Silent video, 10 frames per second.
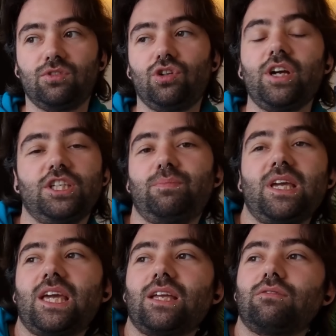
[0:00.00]
Try
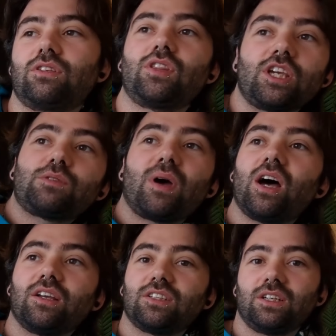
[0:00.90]
speaking to this
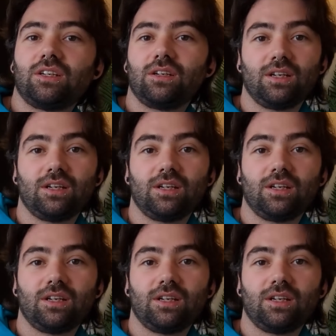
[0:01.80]
person.